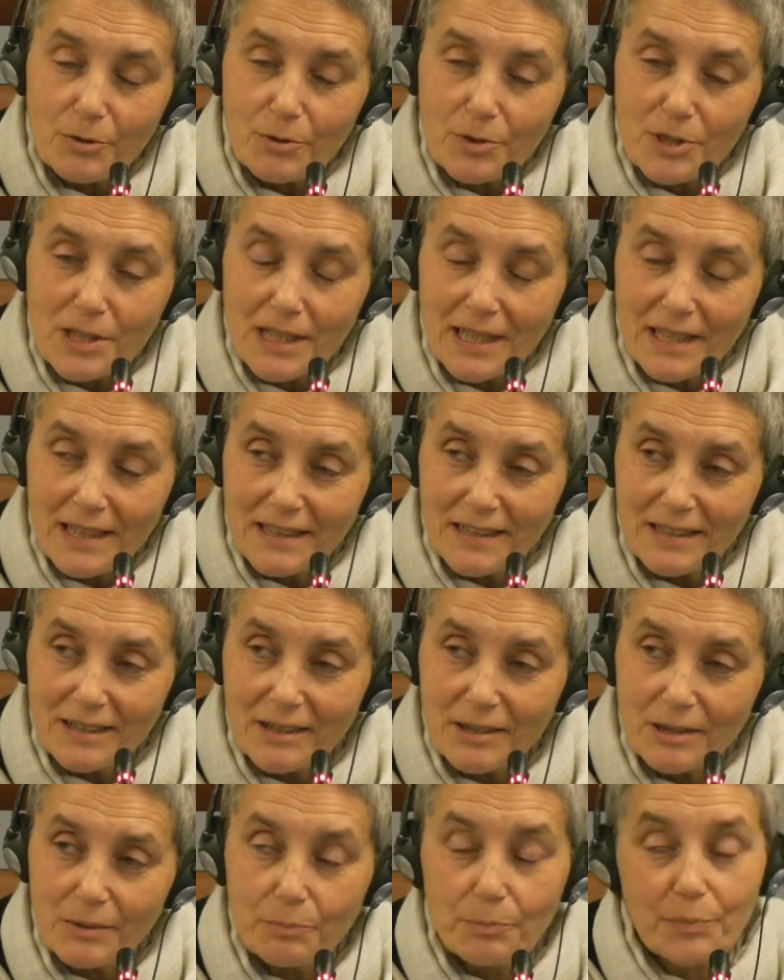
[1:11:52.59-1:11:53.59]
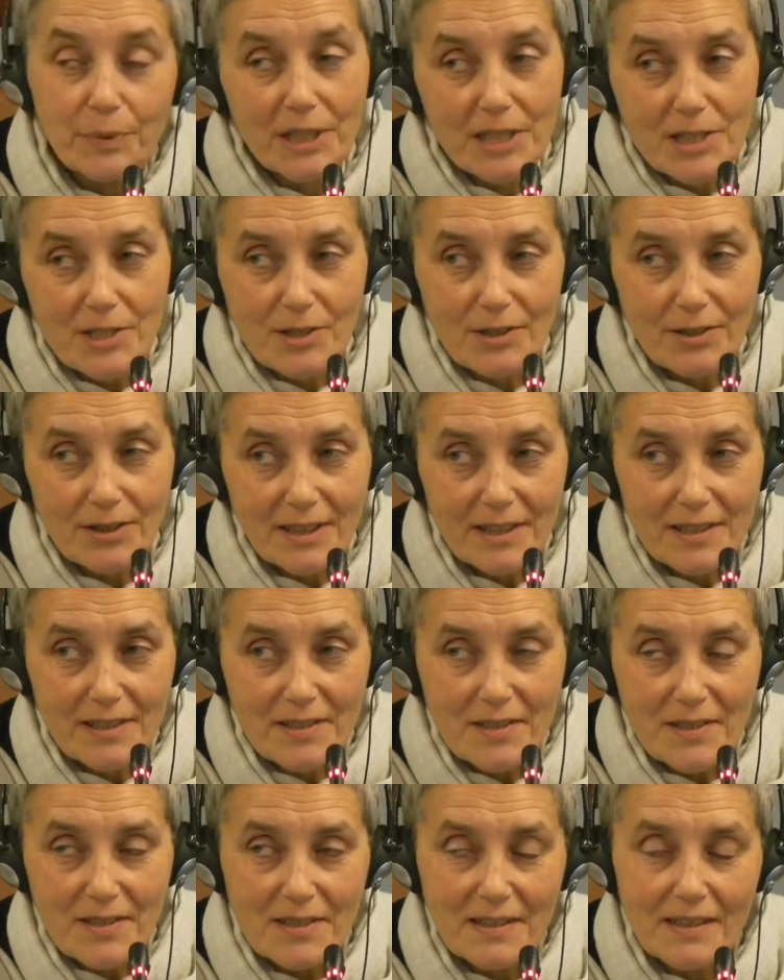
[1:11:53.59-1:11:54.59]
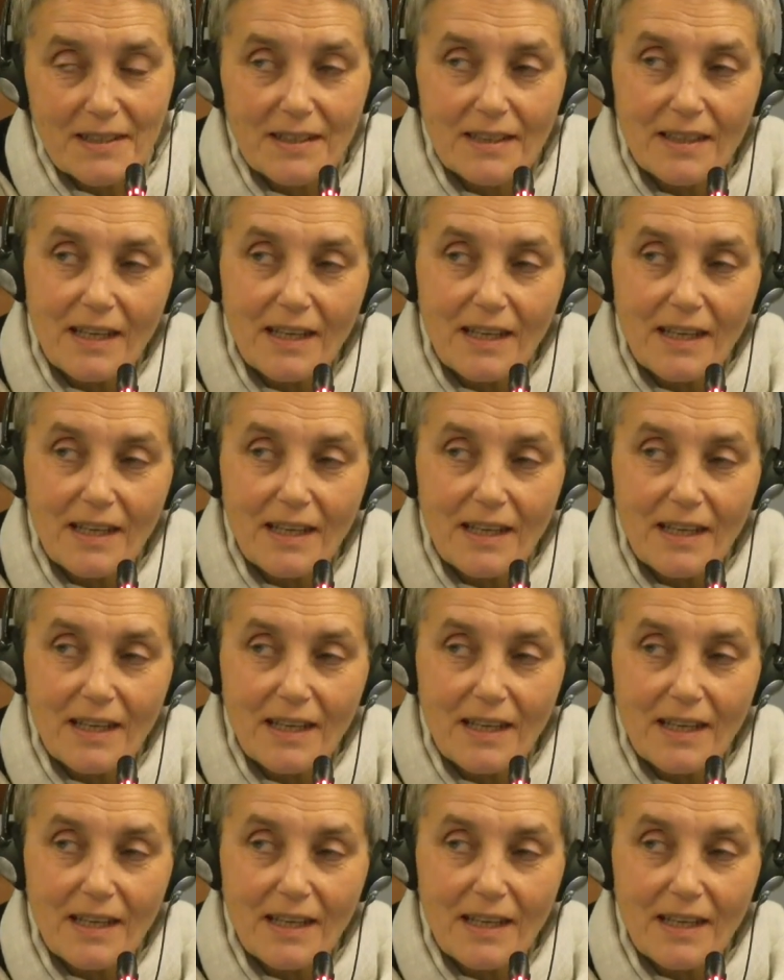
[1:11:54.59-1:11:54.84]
to send prisoners,